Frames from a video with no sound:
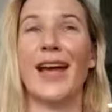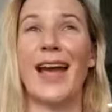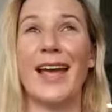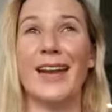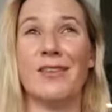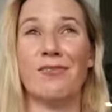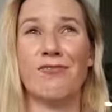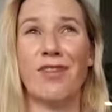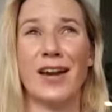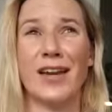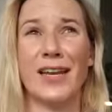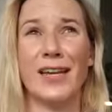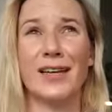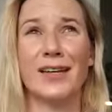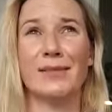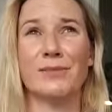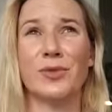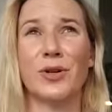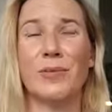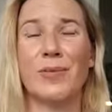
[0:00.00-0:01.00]
I hated
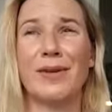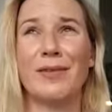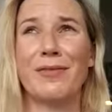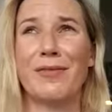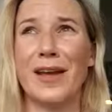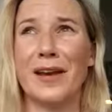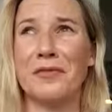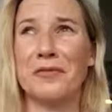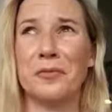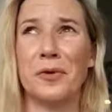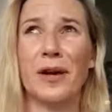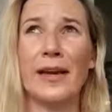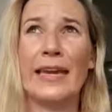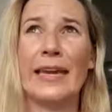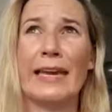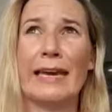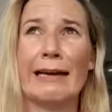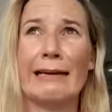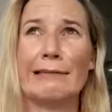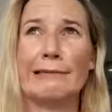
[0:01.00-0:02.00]
running, I'm not a big fan of
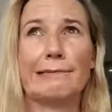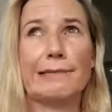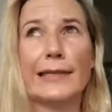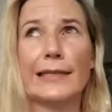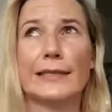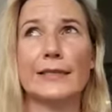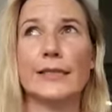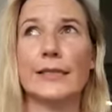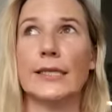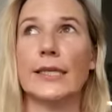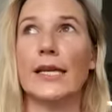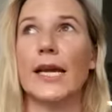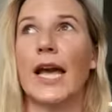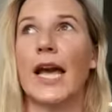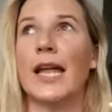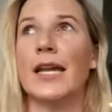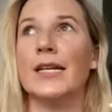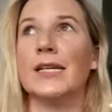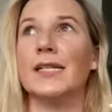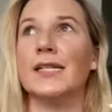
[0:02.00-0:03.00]
working out actually,
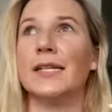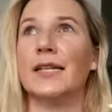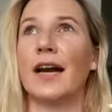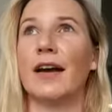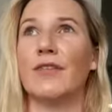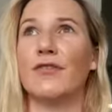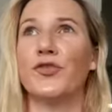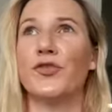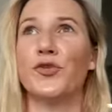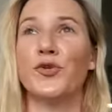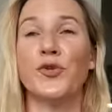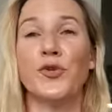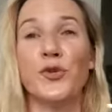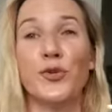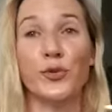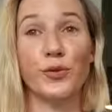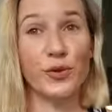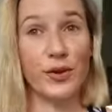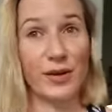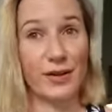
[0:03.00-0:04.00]
and I
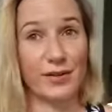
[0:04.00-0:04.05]
do